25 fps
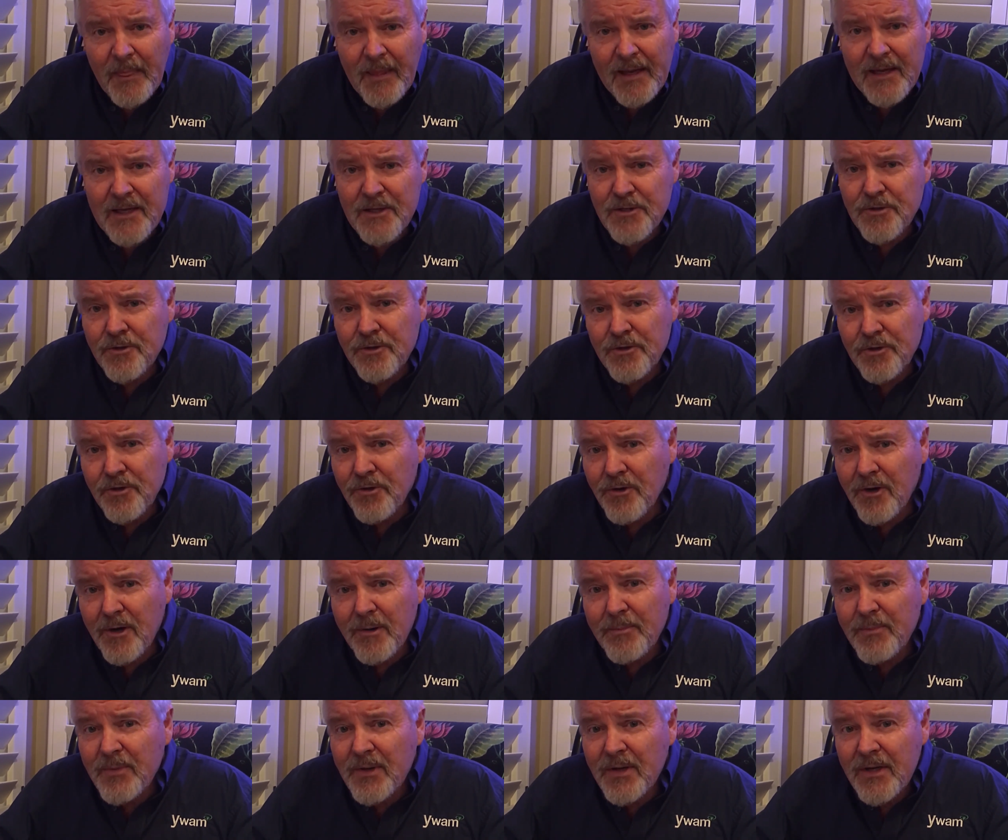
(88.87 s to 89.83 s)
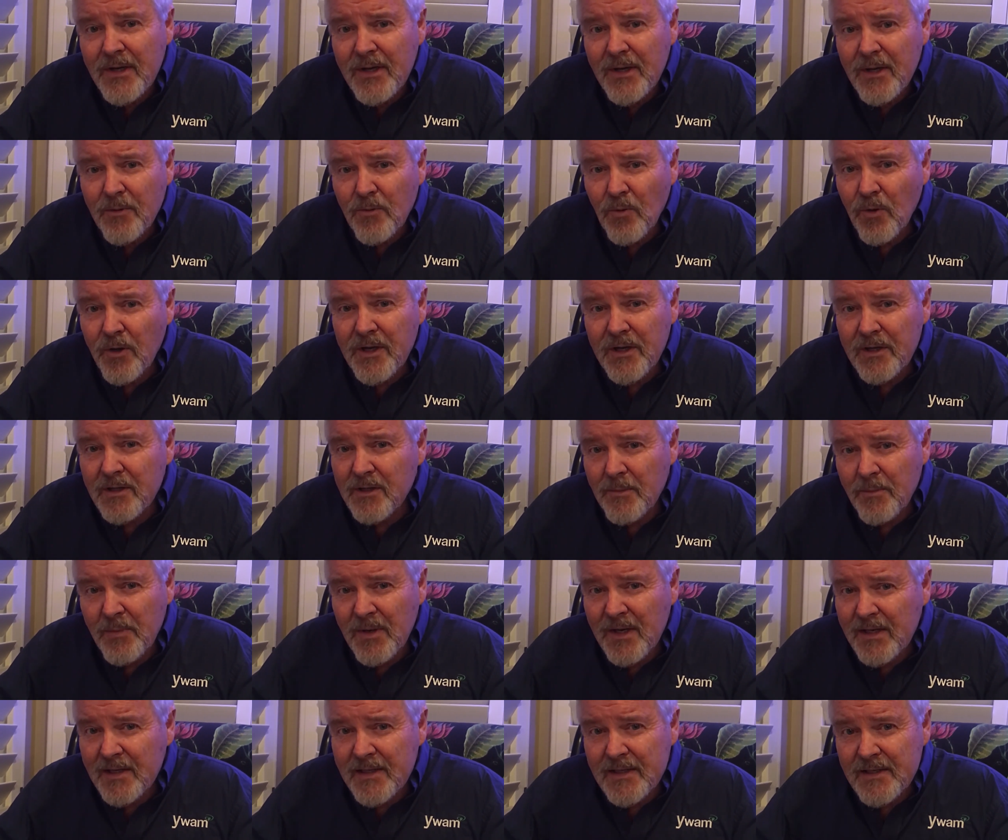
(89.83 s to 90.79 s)
Eastern Europe, working in the
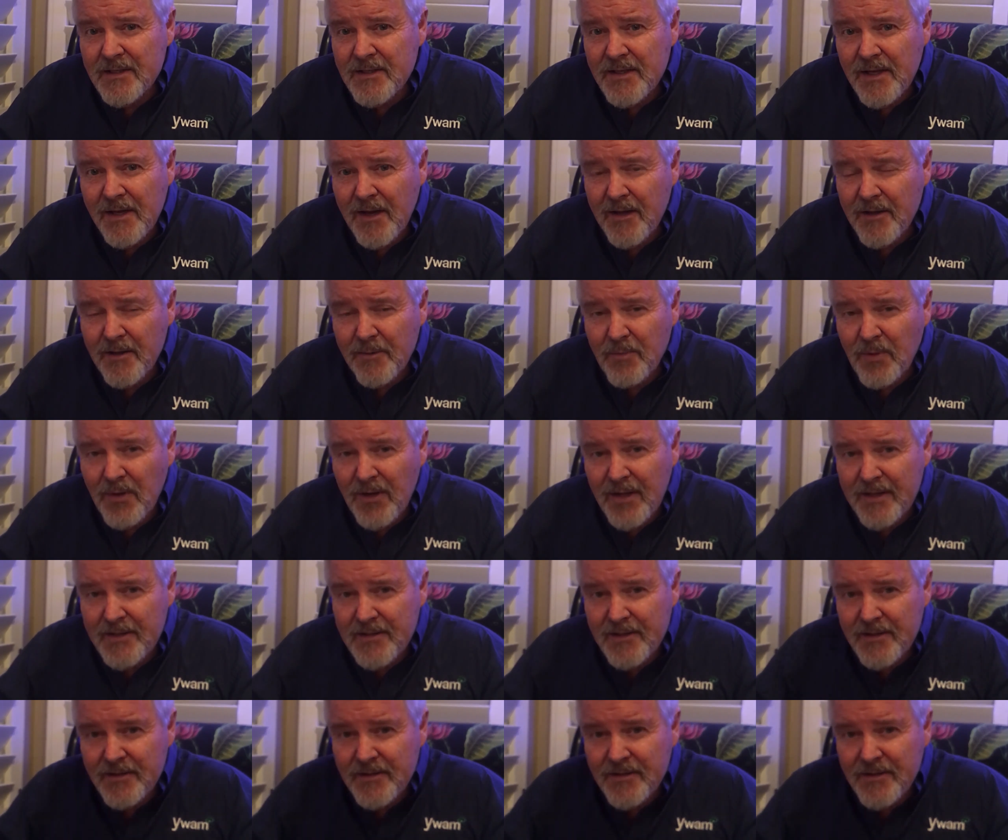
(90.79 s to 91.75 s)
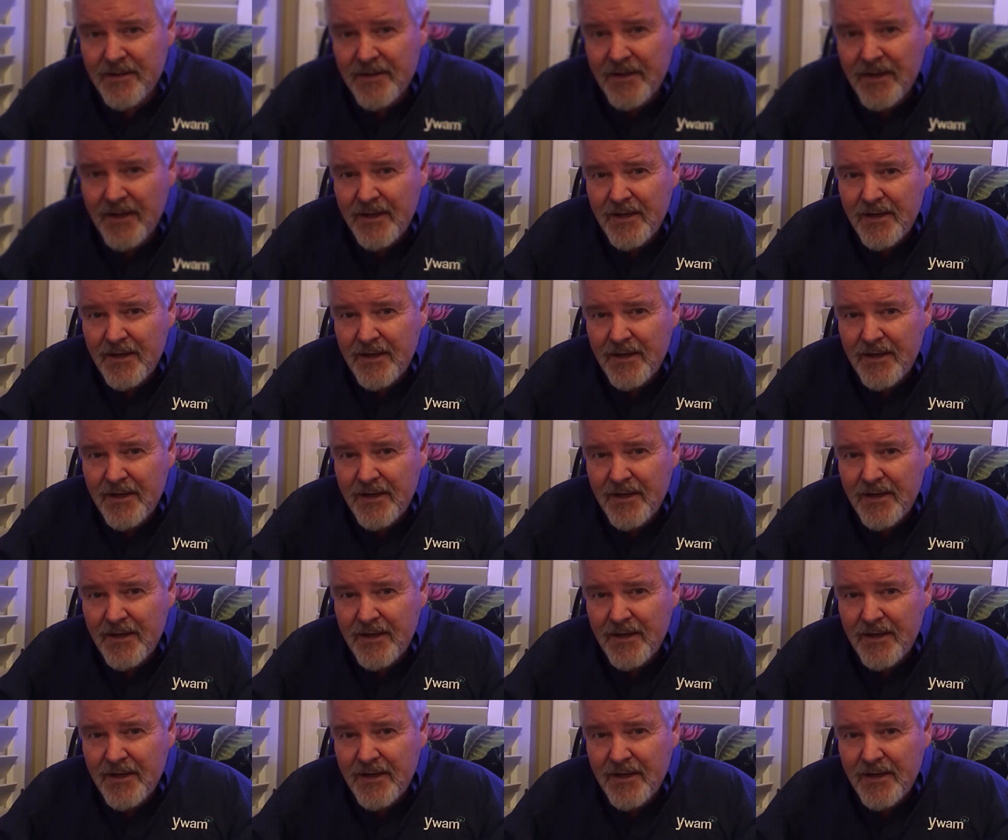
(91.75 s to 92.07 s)
Middle East and other places.